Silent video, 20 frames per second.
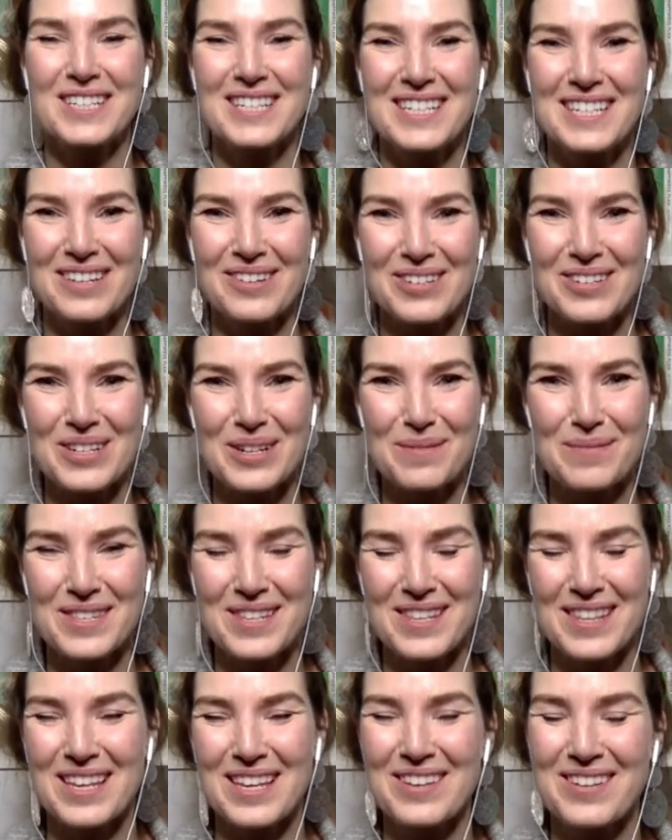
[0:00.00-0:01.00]
to YouTube
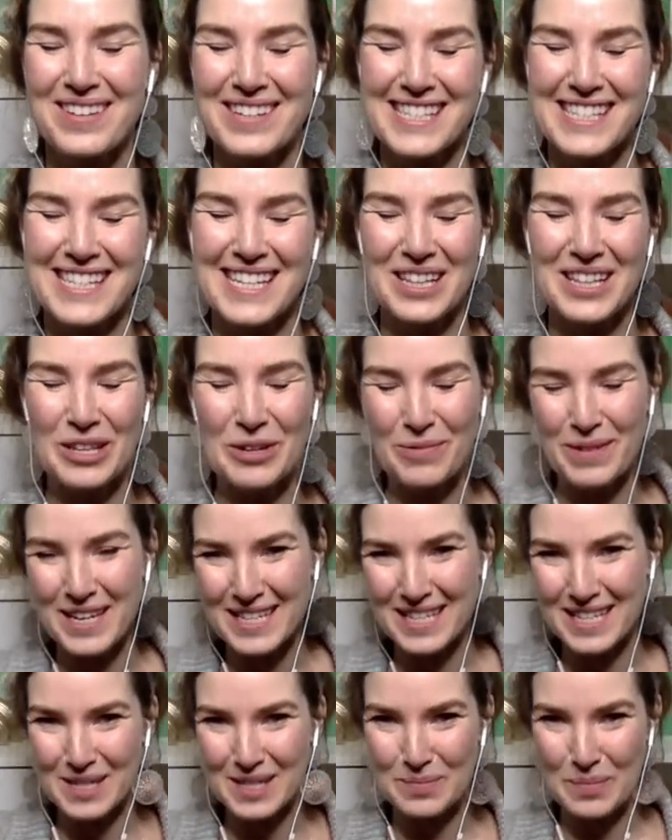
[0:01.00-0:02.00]
so that you can see
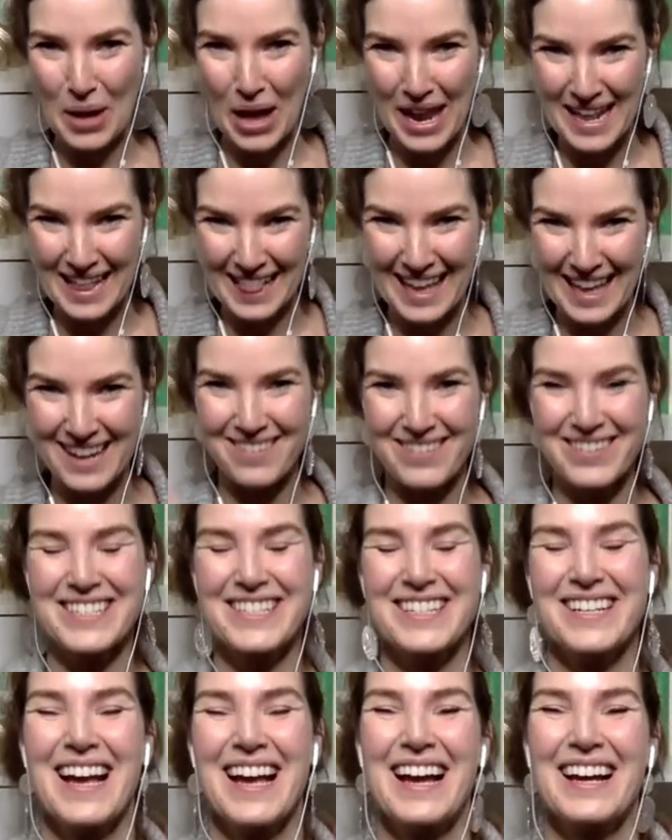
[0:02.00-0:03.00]
Louise's body language
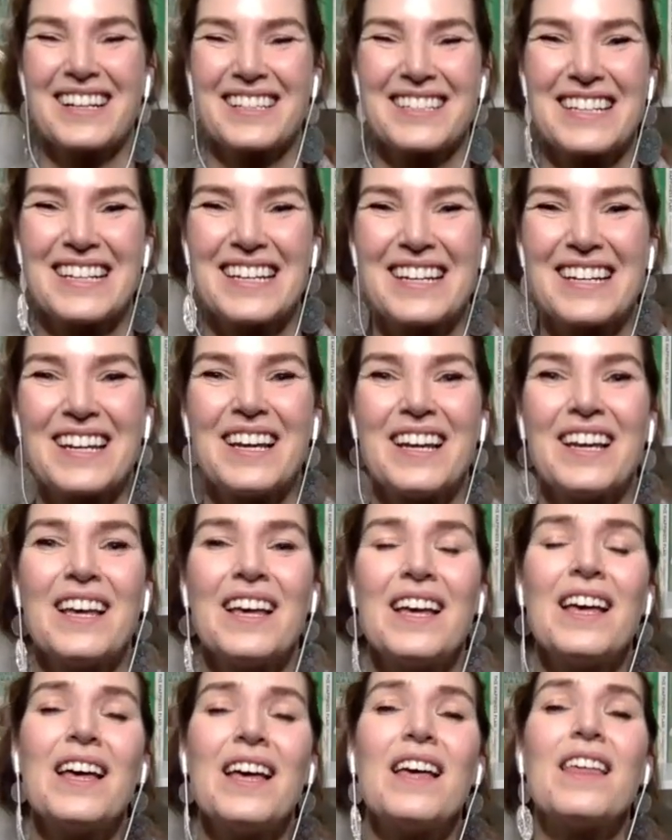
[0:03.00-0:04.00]
in action.
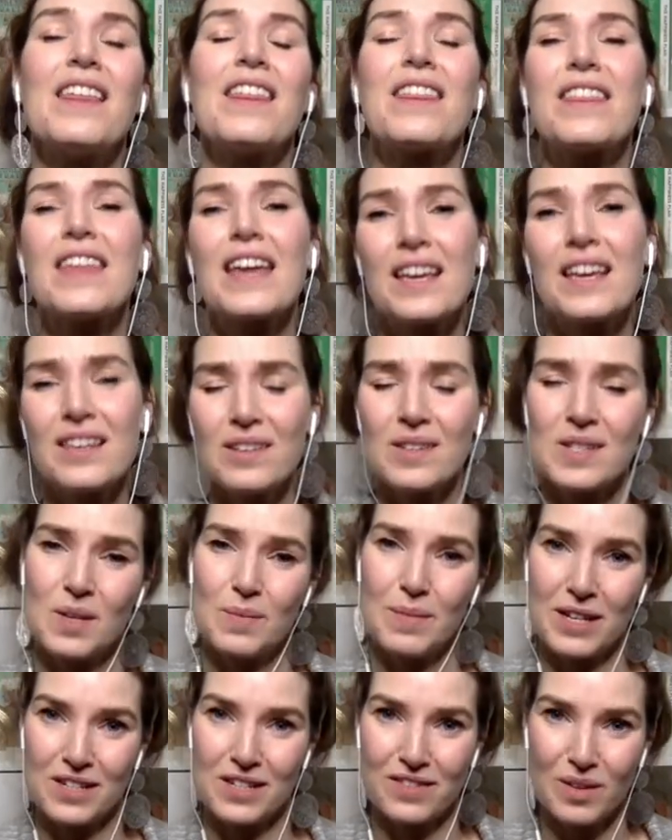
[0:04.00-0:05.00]
Thank you so
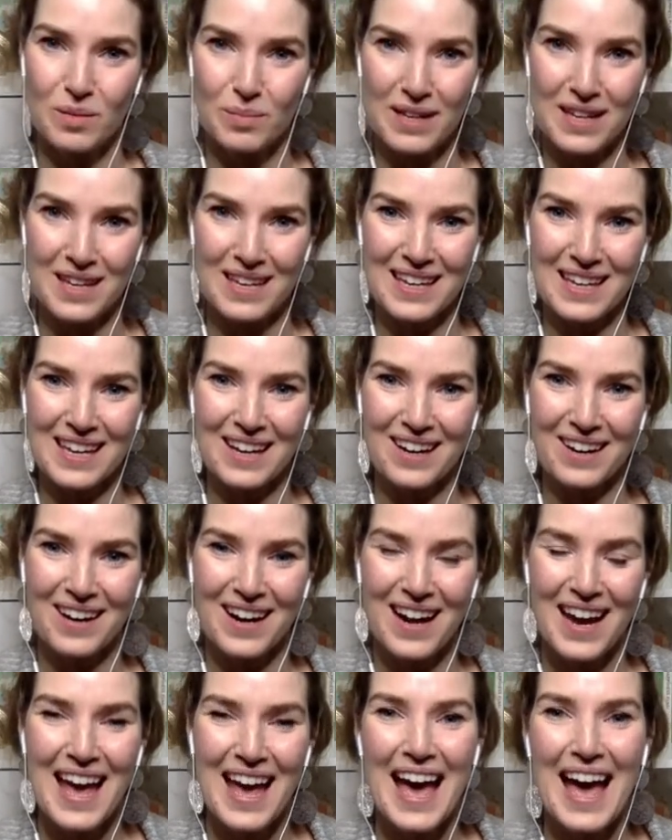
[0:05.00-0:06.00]
much for being here.
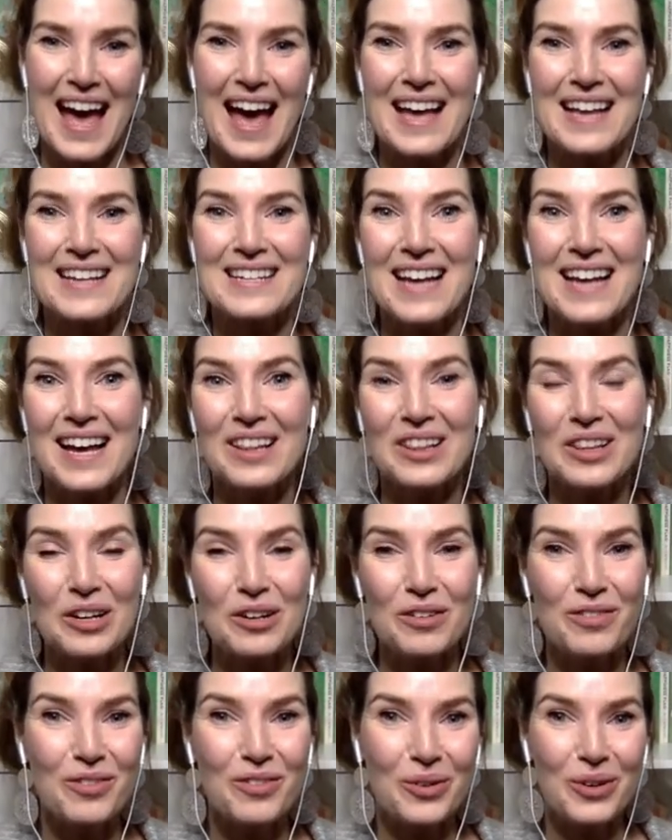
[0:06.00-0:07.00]
And I
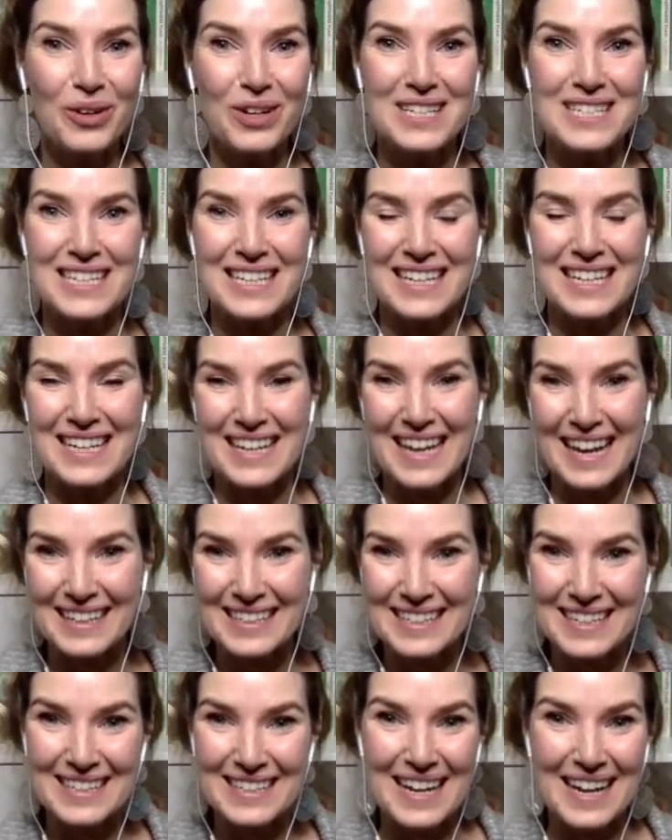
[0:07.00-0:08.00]
look forward to
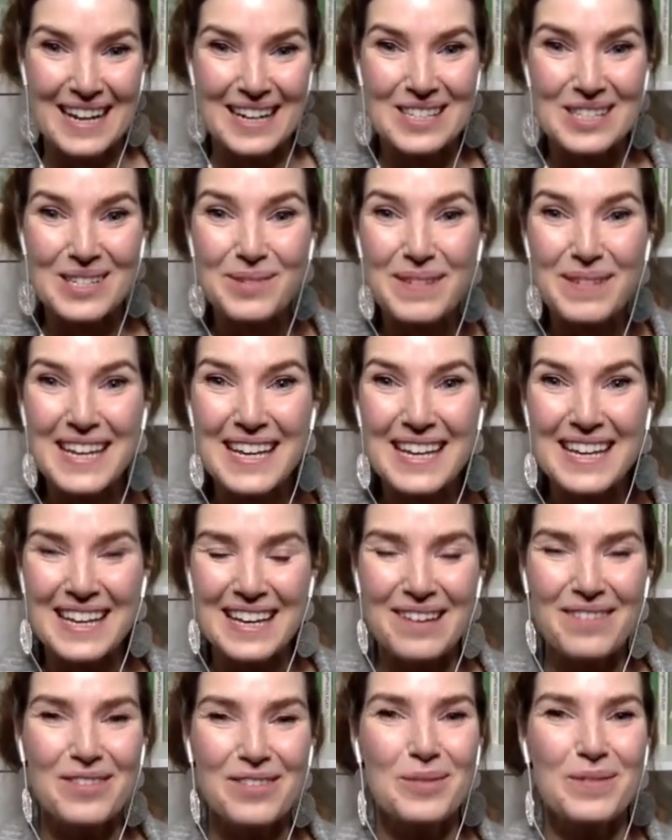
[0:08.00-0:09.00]
connecting next week.
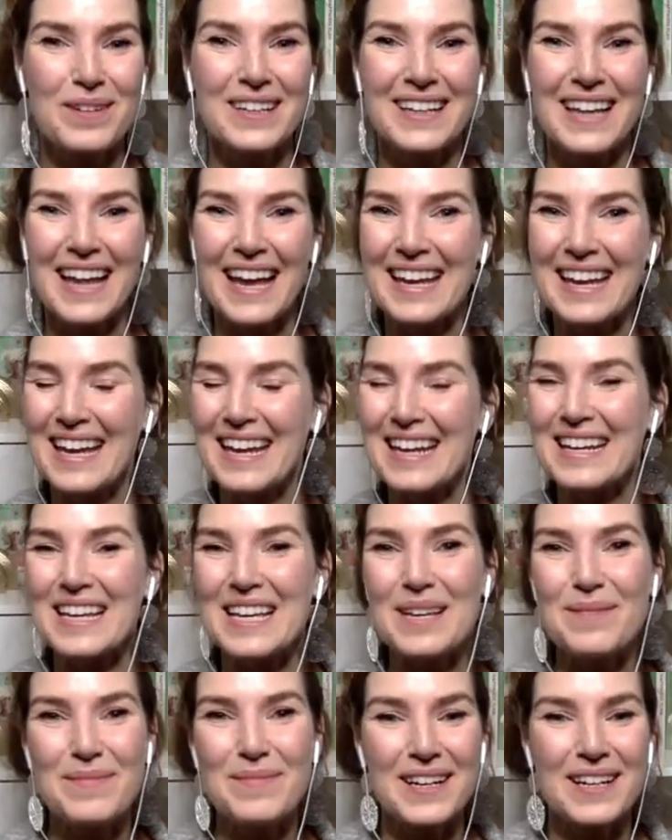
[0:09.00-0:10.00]
If you would like an
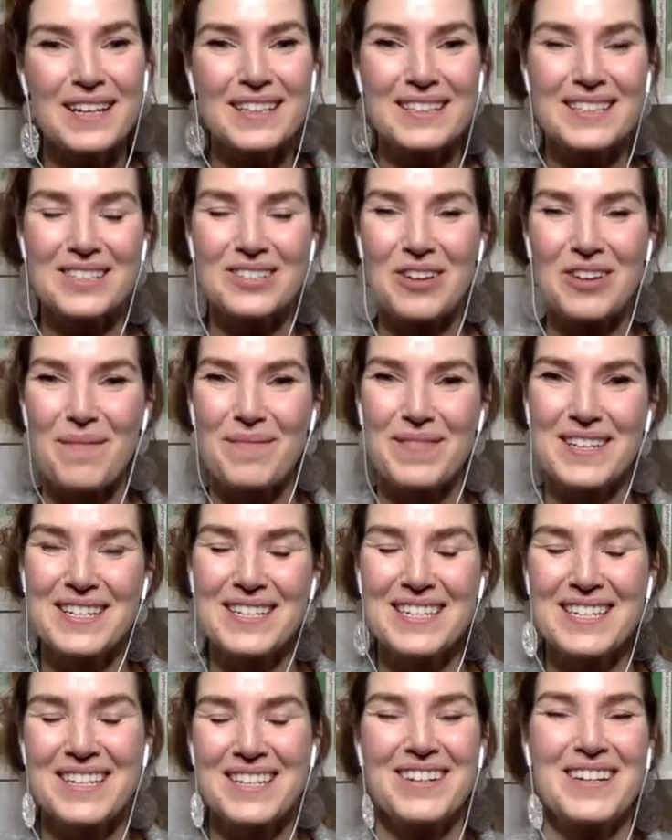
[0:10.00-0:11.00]
email to drop
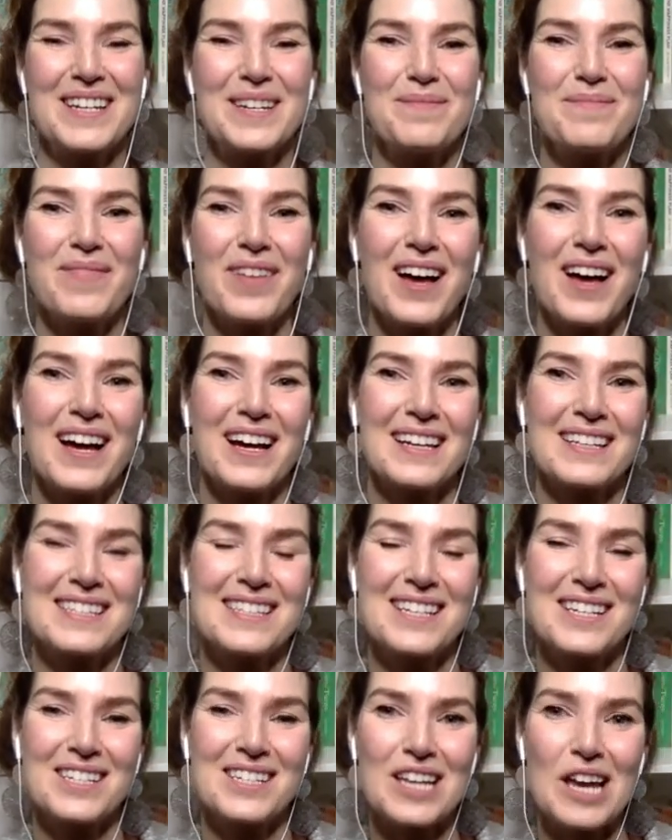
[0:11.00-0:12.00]
into your inbox
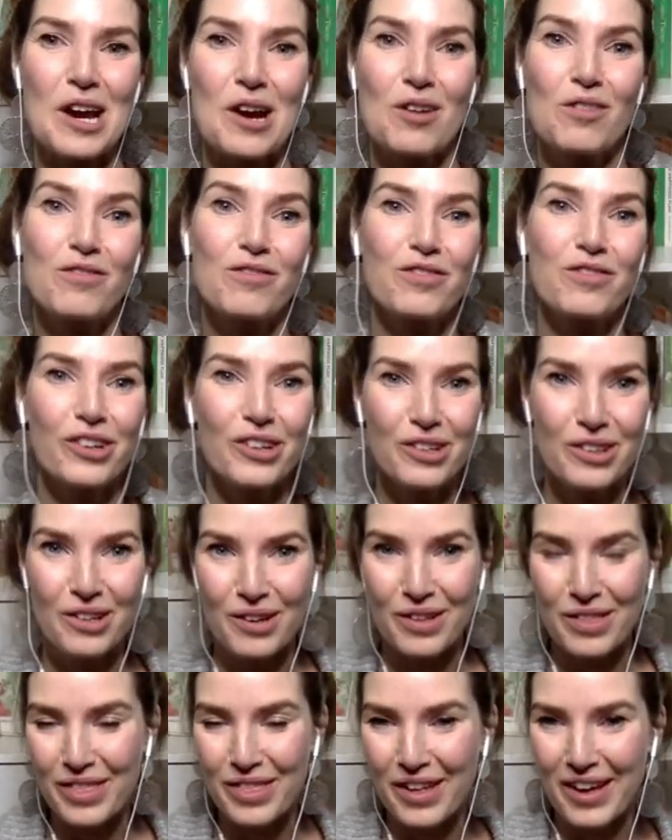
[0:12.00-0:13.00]
to share
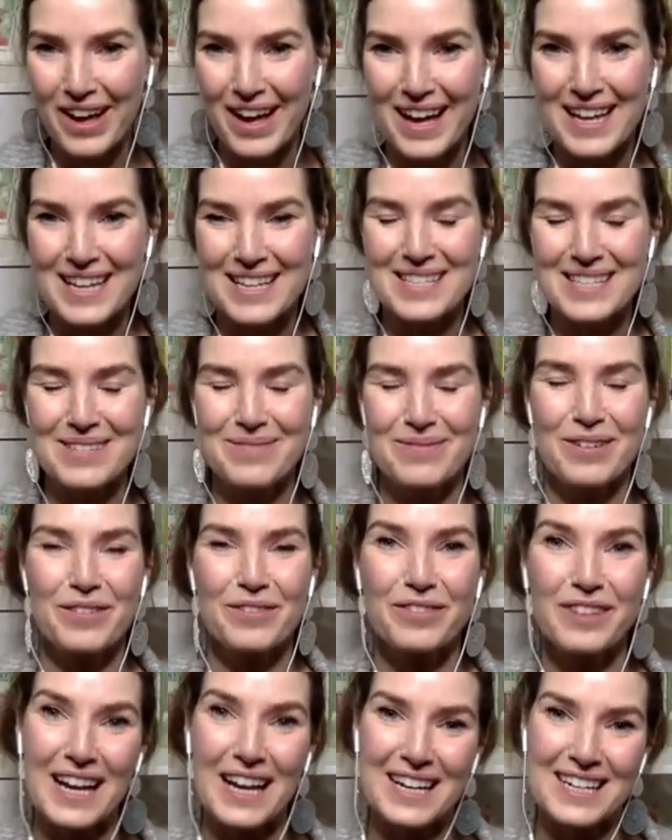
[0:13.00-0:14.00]
further thoughts,
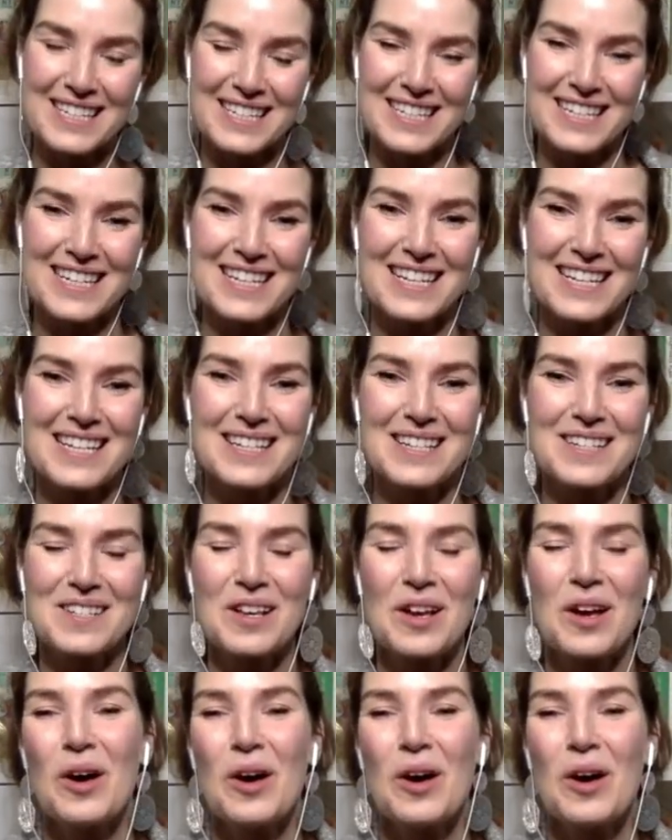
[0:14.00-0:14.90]
reflections,